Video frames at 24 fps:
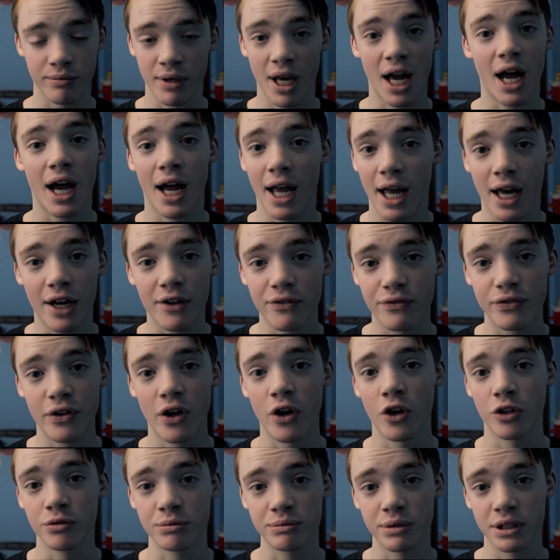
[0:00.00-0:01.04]
yeah, I had a
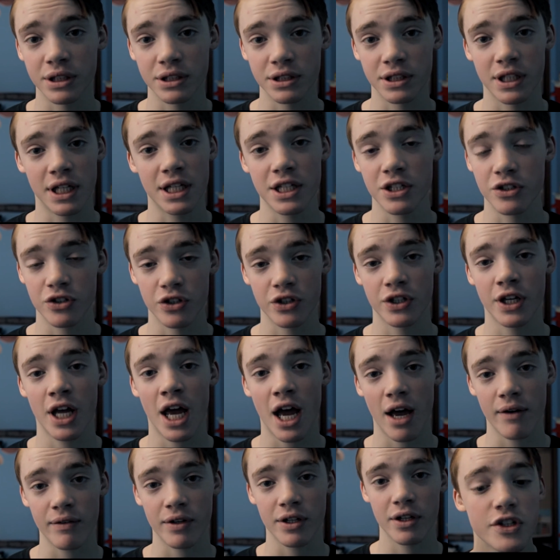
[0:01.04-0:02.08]
phone, but that he couldn't
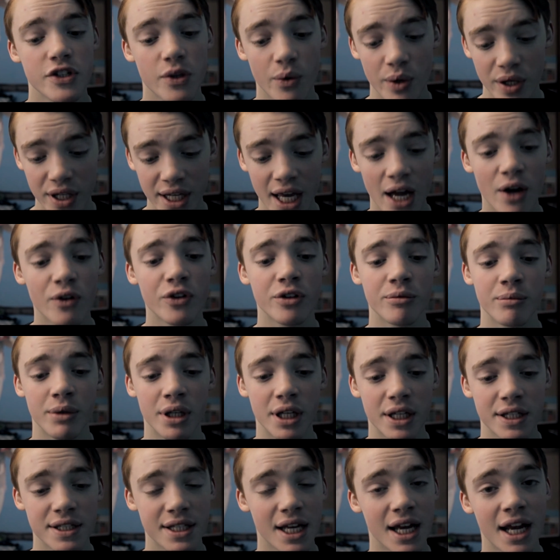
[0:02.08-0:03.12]
have it. So he yelled at
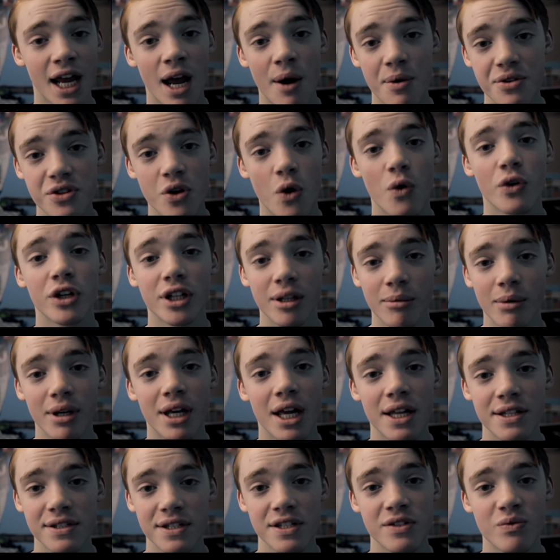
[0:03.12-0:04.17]
me, saying I was holding him
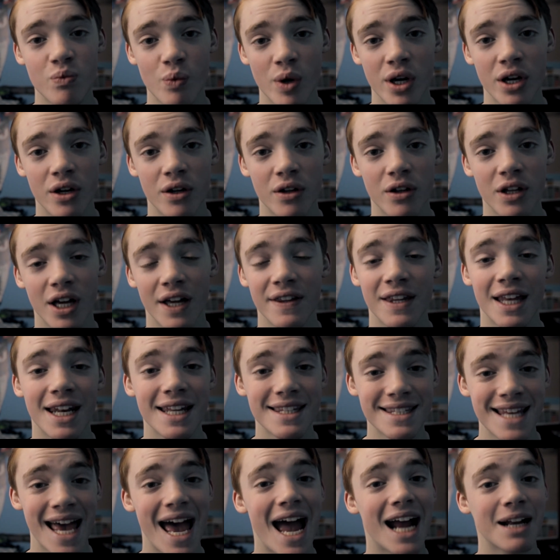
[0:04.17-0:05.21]
against his will, and then
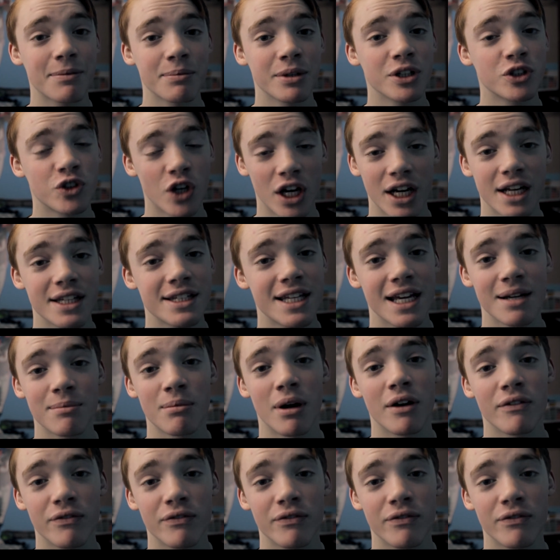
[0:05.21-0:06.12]
attacked me trying to take my